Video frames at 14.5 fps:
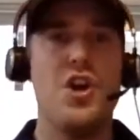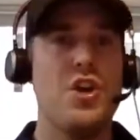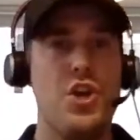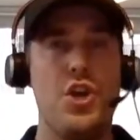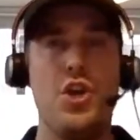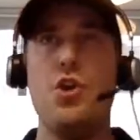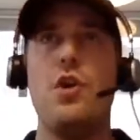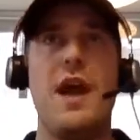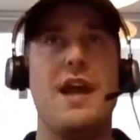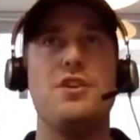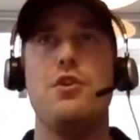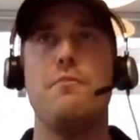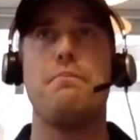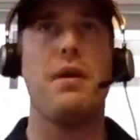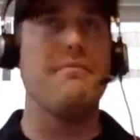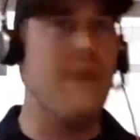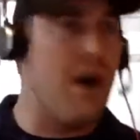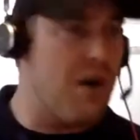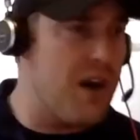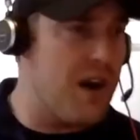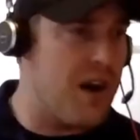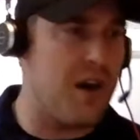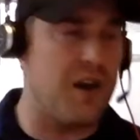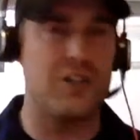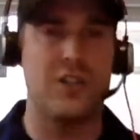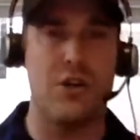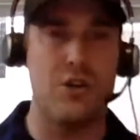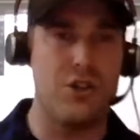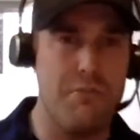you and you promoted it on
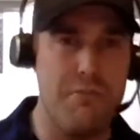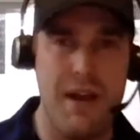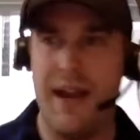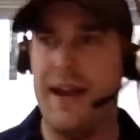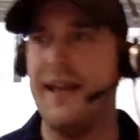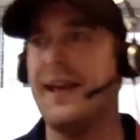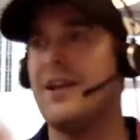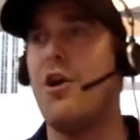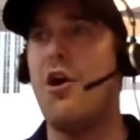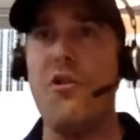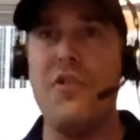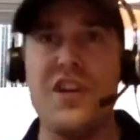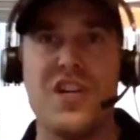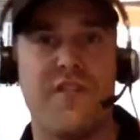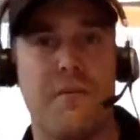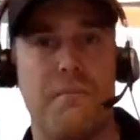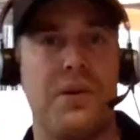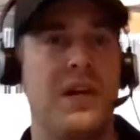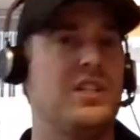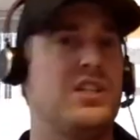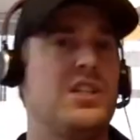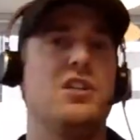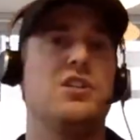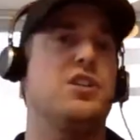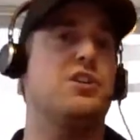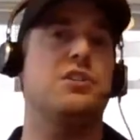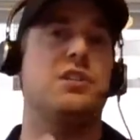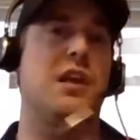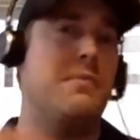social media and all these different places and
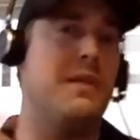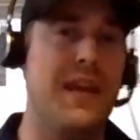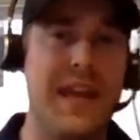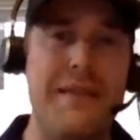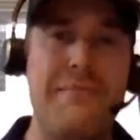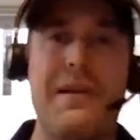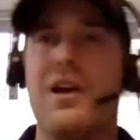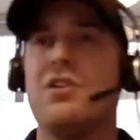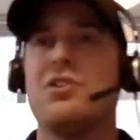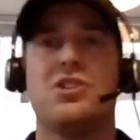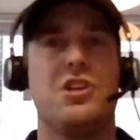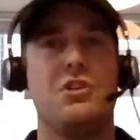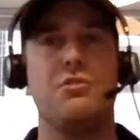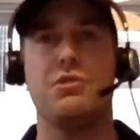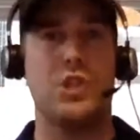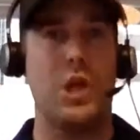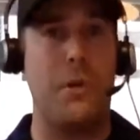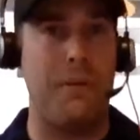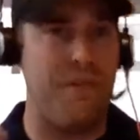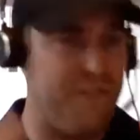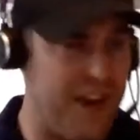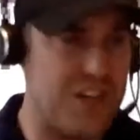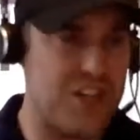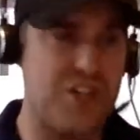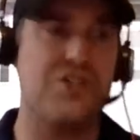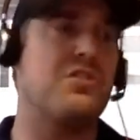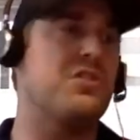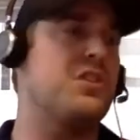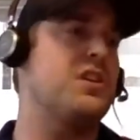you sent me emails and you were so
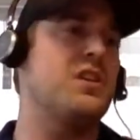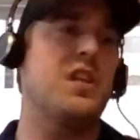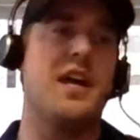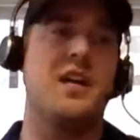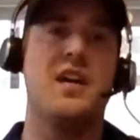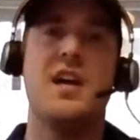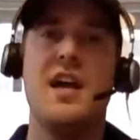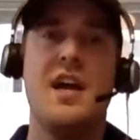professional and like